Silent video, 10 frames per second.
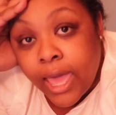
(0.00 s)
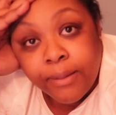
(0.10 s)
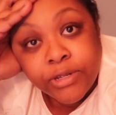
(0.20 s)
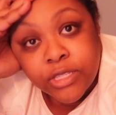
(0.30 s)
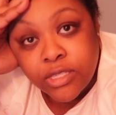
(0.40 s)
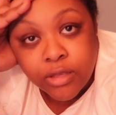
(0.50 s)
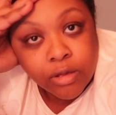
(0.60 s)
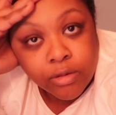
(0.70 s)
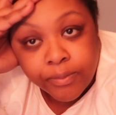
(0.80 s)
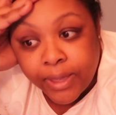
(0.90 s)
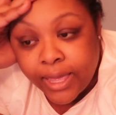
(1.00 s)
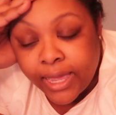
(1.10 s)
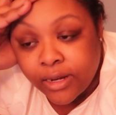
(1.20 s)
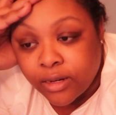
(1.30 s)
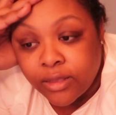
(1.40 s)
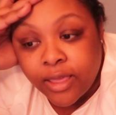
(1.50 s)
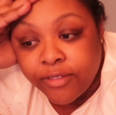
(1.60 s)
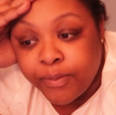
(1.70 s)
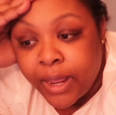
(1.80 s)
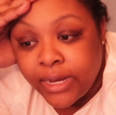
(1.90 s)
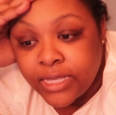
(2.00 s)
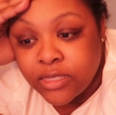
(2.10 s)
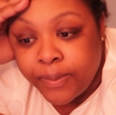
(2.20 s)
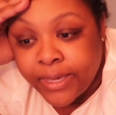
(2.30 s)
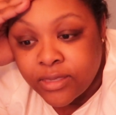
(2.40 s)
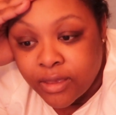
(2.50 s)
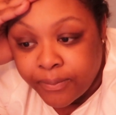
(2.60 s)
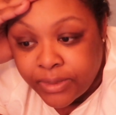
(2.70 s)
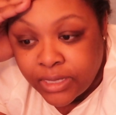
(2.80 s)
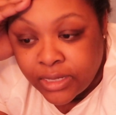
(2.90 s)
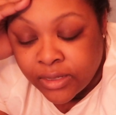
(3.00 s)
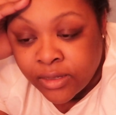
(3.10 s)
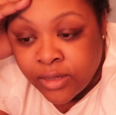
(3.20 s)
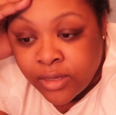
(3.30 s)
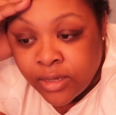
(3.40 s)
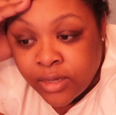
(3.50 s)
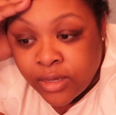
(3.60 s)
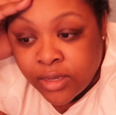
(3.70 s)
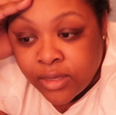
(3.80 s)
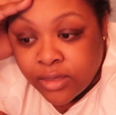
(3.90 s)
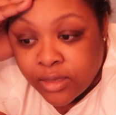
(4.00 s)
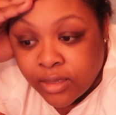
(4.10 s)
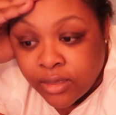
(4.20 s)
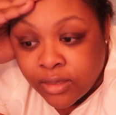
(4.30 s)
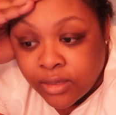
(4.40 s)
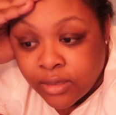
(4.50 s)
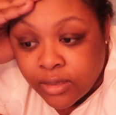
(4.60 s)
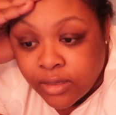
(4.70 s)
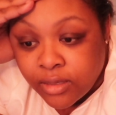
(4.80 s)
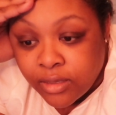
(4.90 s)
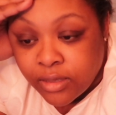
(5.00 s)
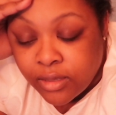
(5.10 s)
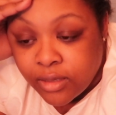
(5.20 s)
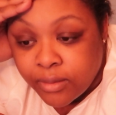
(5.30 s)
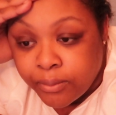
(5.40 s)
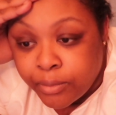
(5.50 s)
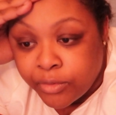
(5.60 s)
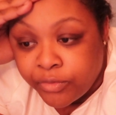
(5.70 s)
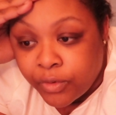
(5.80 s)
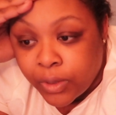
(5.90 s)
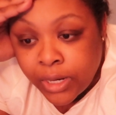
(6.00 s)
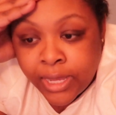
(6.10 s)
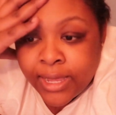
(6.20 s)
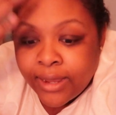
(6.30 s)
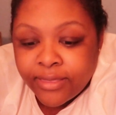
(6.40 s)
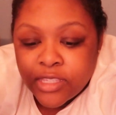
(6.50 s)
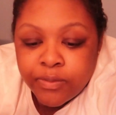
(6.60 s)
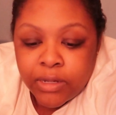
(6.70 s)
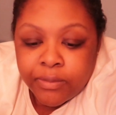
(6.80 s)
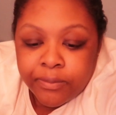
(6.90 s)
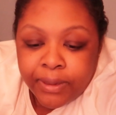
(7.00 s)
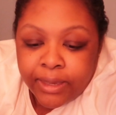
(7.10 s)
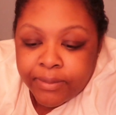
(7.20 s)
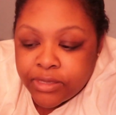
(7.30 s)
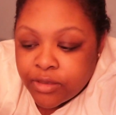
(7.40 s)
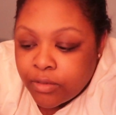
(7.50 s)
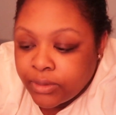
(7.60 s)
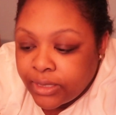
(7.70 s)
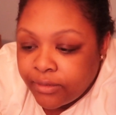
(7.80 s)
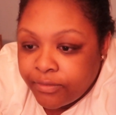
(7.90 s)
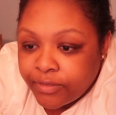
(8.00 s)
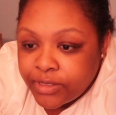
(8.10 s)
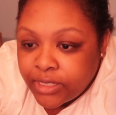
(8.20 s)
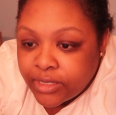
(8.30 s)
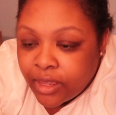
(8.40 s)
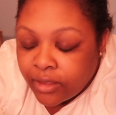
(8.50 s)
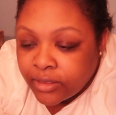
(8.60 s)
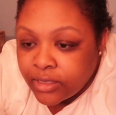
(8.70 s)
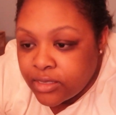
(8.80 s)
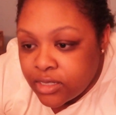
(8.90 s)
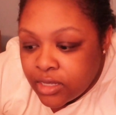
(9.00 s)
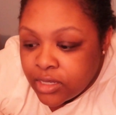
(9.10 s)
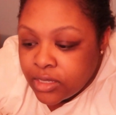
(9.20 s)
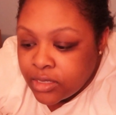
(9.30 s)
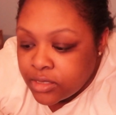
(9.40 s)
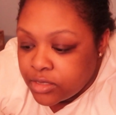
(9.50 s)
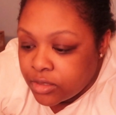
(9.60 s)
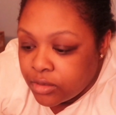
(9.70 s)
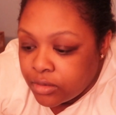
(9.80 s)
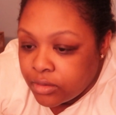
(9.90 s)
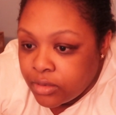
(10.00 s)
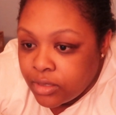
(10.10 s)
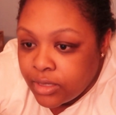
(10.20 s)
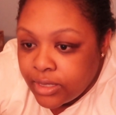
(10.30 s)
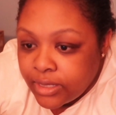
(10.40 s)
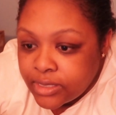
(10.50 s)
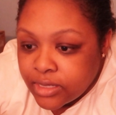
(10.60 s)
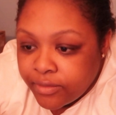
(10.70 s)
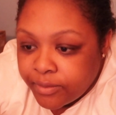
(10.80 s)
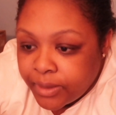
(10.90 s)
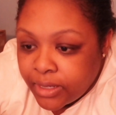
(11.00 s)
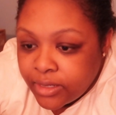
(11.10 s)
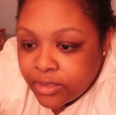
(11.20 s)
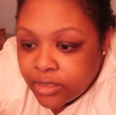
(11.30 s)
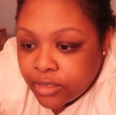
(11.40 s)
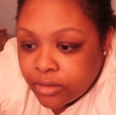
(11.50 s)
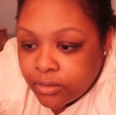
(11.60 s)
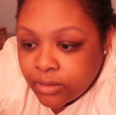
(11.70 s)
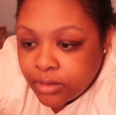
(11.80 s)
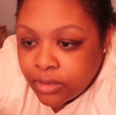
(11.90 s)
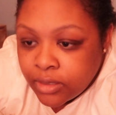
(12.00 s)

I'm just so behind on life, but I need to pay something uh, before. This minimum payment's only $15, so let's give him a hundo.